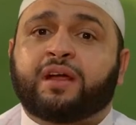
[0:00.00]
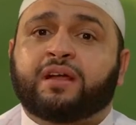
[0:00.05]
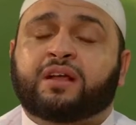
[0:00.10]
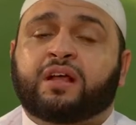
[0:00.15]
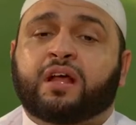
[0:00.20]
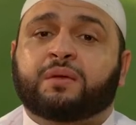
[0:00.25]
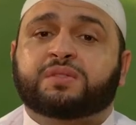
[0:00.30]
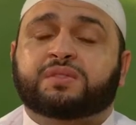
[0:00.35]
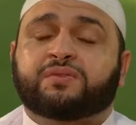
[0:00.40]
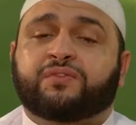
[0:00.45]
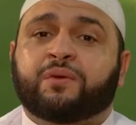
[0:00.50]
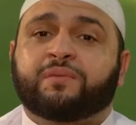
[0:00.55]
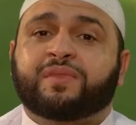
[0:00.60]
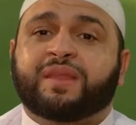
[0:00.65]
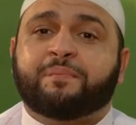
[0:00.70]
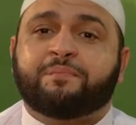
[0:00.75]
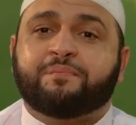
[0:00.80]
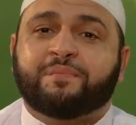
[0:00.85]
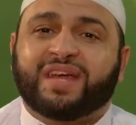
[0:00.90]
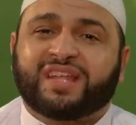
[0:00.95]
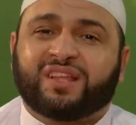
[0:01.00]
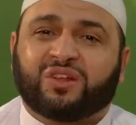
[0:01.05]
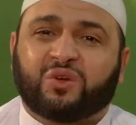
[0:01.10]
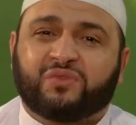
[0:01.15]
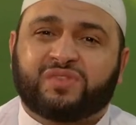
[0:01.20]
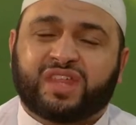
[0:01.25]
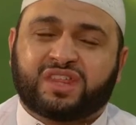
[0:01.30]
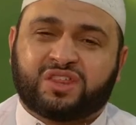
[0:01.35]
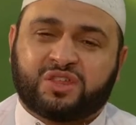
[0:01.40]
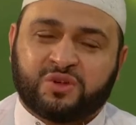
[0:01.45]
It comes from the middle
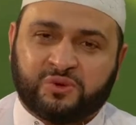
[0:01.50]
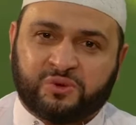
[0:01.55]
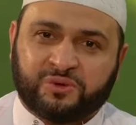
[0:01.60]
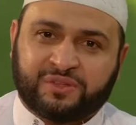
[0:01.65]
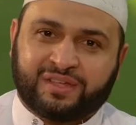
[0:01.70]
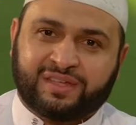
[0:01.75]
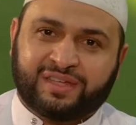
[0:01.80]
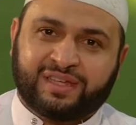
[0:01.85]
of the throat.